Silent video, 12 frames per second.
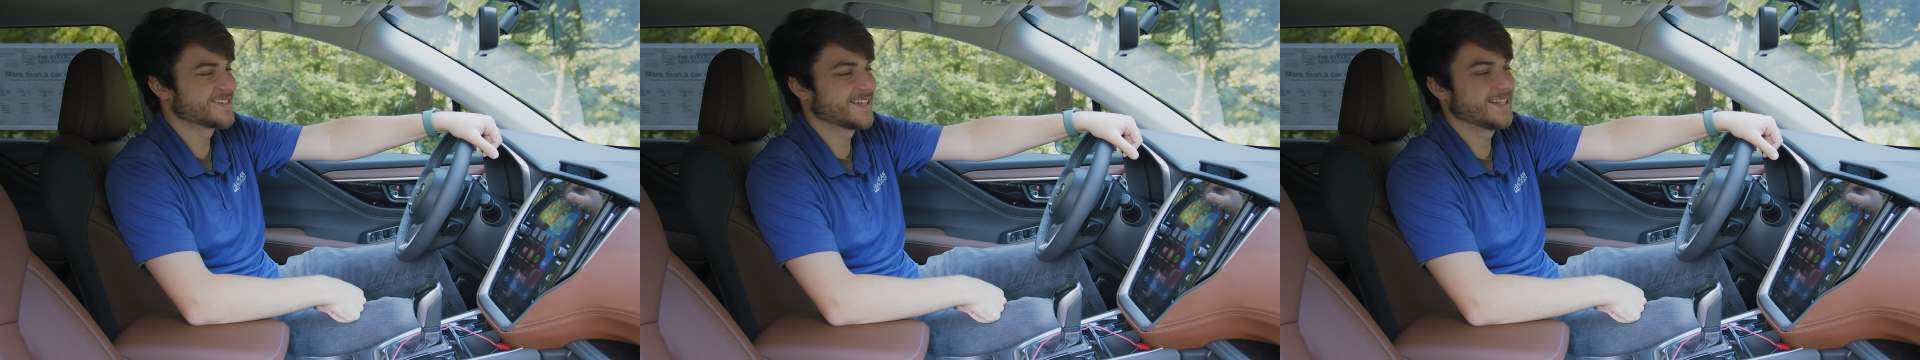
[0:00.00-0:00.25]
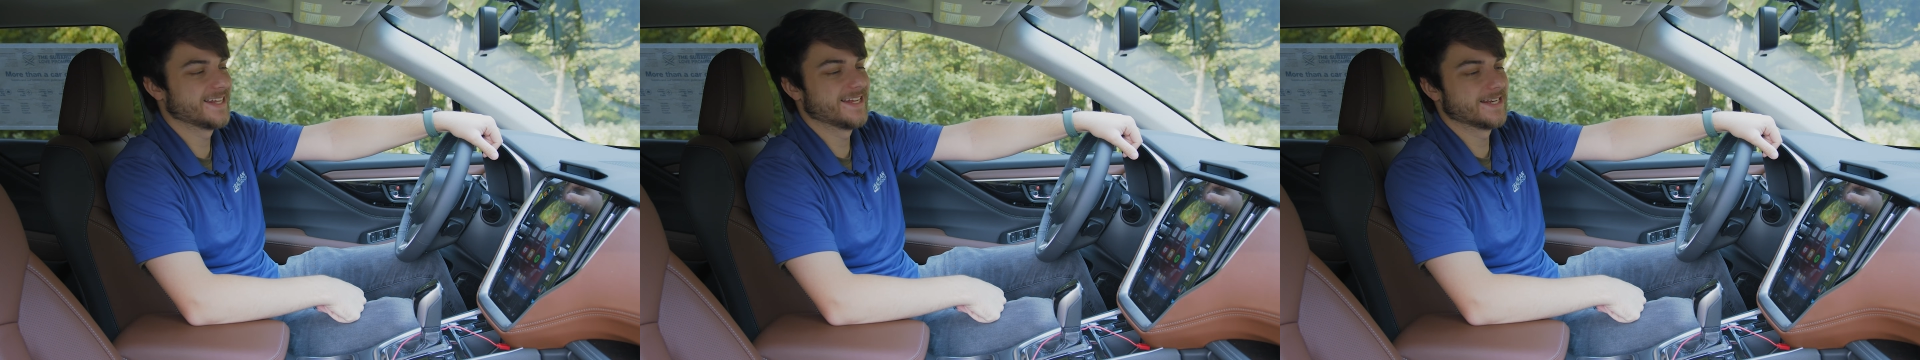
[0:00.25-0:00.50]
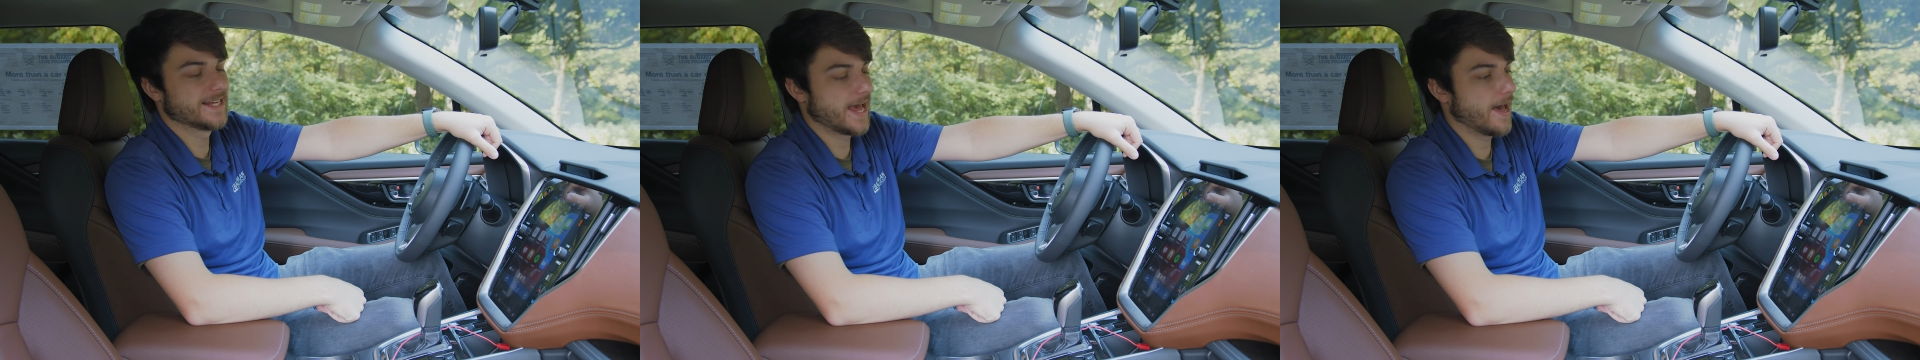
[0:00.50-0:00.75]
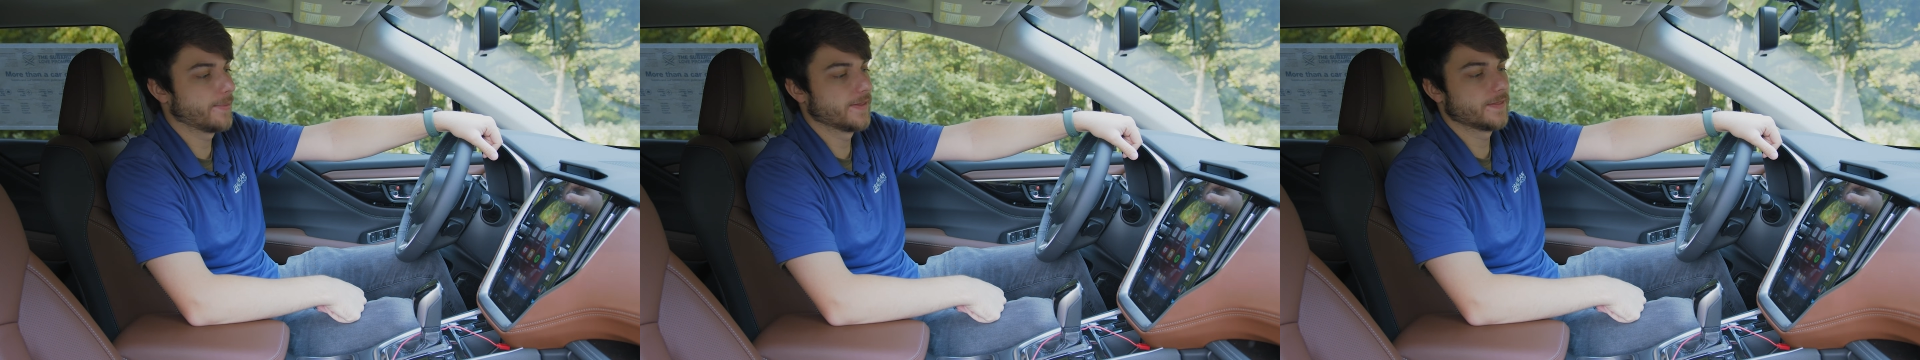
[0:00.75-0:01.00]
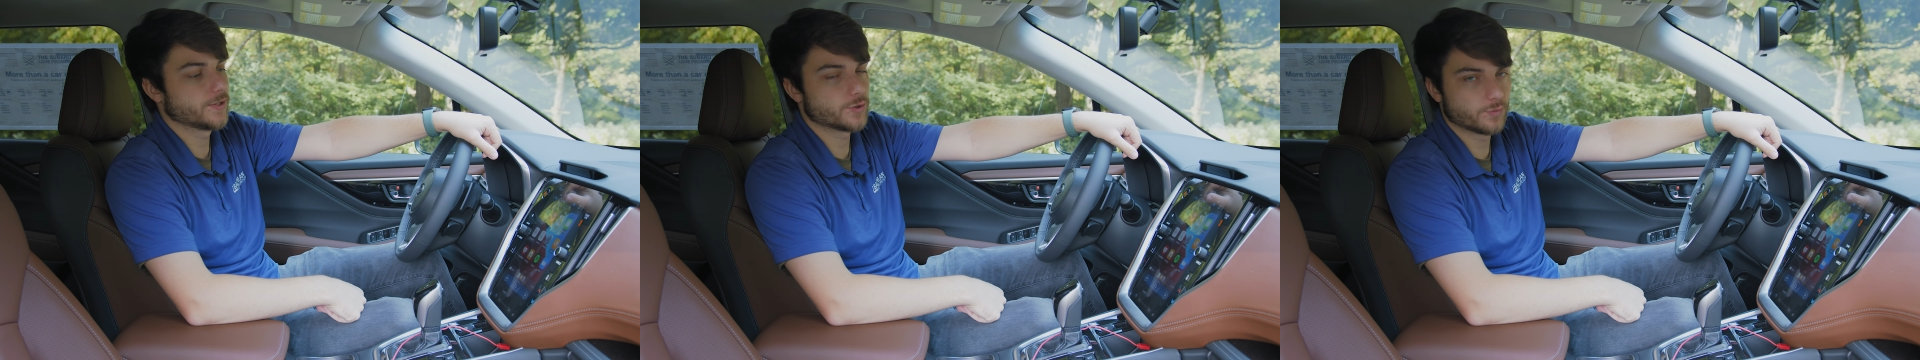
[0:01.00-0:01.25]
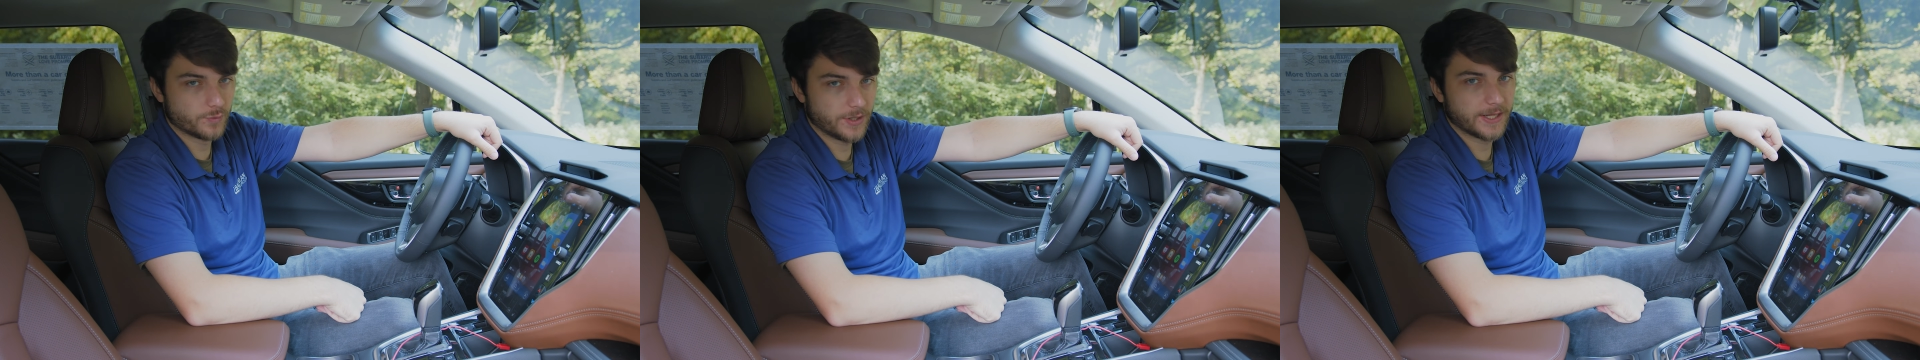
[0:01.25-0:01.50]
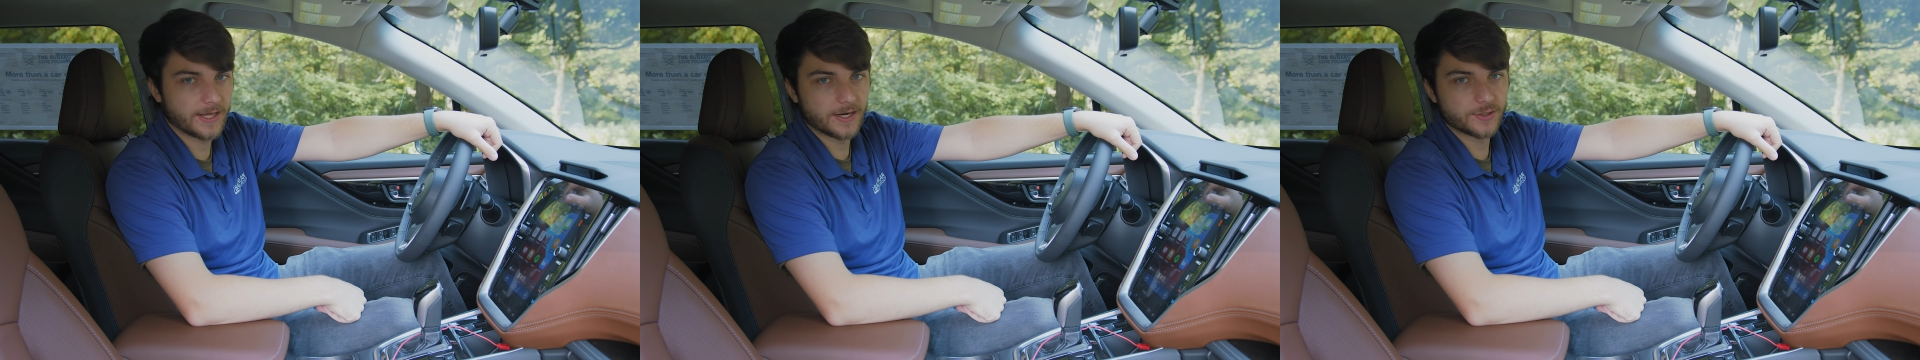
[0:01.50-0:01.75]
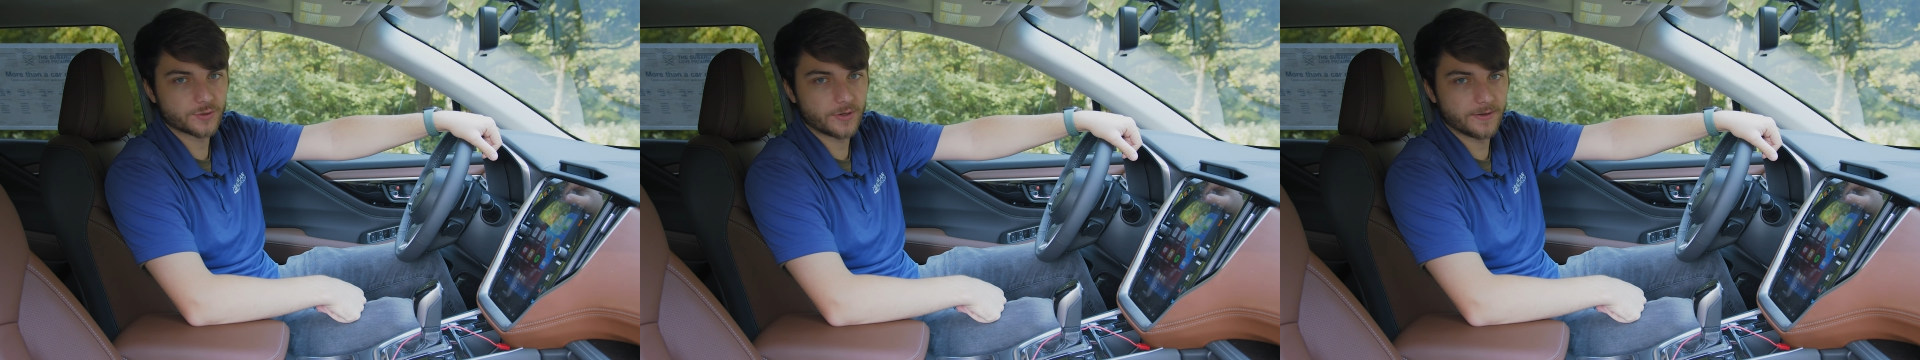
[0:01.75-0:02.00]
clean cabin that you're really gonna
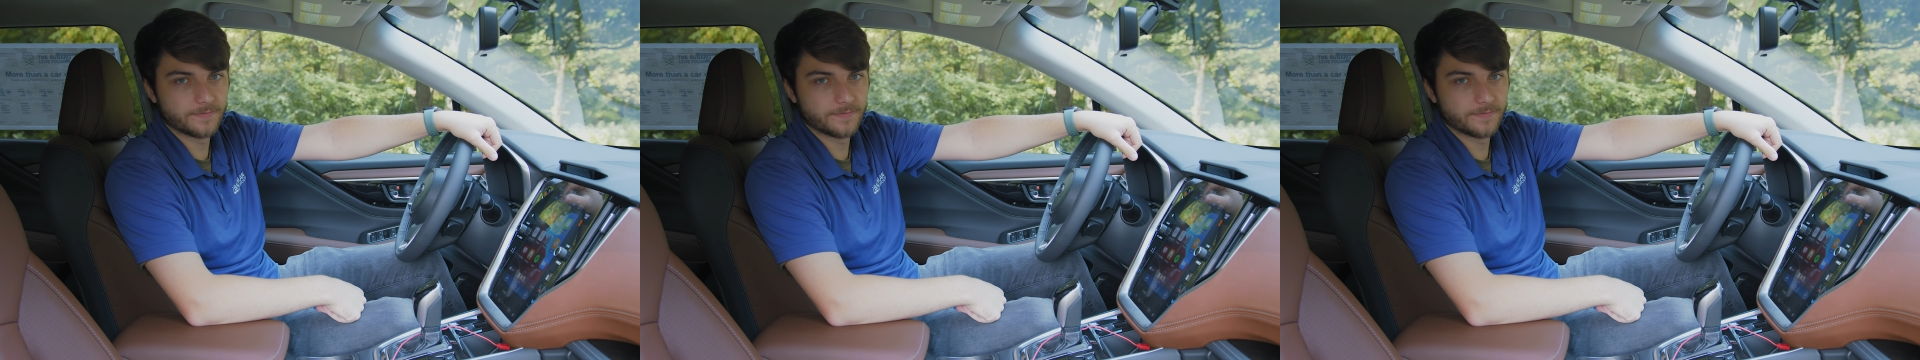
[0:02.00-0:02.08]
enjoy.